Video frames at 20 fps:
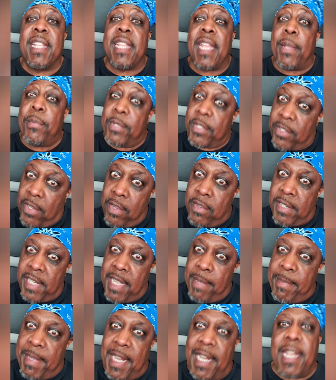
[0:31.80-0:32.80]
It was going to
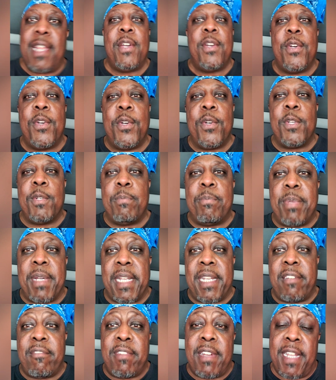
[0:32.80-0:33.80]
give me a load, but